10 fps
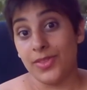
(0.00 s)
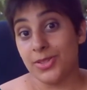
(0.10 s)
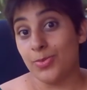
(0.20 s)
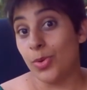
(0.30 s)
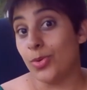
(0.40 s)
the
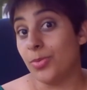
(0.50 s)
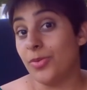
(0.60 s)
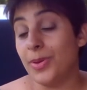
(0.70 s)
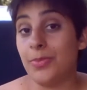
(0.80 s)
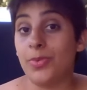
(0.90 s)
small group
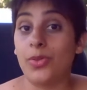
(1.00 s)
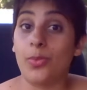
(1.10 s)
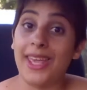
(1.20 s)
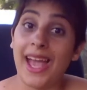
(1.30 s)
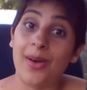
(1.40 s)
of people that
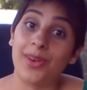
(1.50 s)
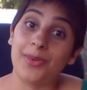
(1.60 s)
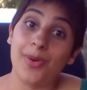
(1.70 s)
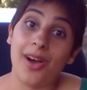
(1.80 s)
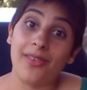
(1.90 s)
we count as
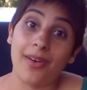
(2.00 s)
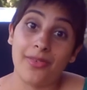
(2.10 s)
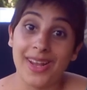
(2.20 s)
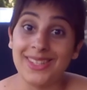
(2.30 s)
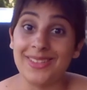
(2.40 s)
part of our
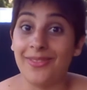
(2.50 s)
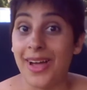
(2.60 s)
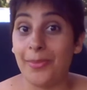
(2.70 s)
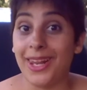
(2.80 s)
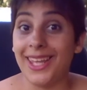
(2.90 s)
friends and
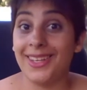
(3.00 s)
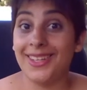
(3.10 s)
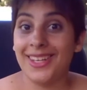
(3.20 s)
family.